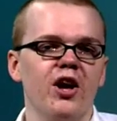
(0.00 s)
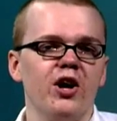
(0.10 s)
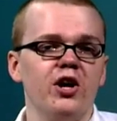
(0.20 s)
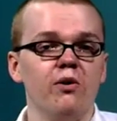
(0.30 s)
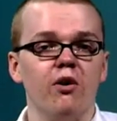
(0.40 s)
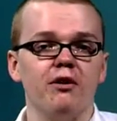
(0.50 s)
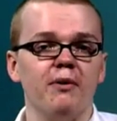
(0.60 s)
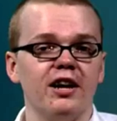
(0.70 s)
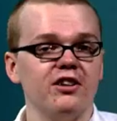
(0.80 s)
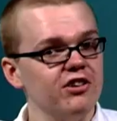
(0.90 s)
who
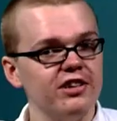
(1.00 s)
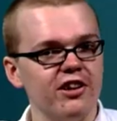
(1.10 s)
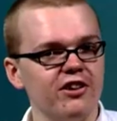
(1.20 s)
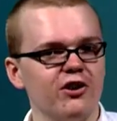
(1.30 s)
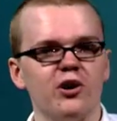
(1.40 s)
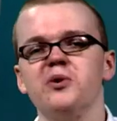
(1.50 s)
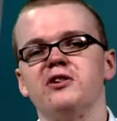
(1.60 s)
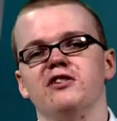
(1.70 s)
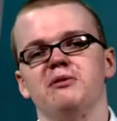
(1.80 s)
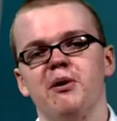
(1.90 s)
occupy just under a
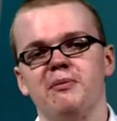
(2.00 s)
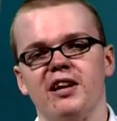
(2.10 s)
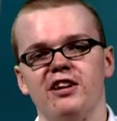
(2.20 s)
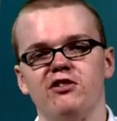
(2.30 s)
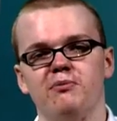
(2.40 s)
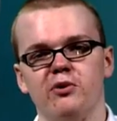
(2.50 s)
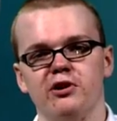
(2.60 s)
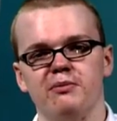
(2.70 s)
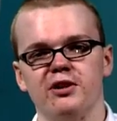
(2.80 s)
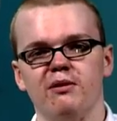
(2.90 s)
quarter of the population of
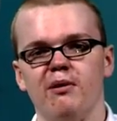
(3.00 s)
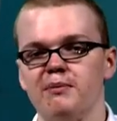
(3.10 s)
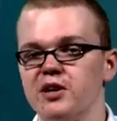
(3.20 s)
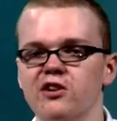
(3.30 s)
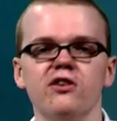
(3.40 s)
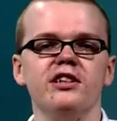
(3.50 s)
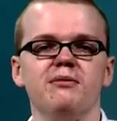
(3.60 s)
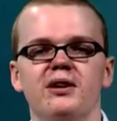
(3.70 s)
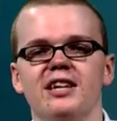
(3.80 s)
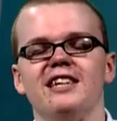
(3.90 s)
Portsmouth, pumping constant
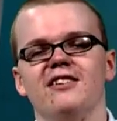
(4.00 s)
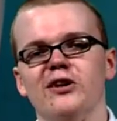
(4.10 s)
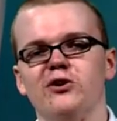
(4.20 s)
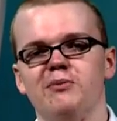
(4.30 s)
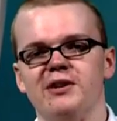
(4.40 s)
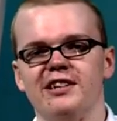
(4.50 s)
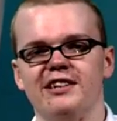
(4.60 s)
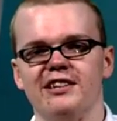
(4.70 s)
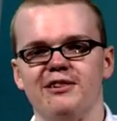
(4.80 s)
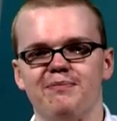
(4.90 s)
money into local
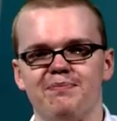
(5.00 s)
businesses.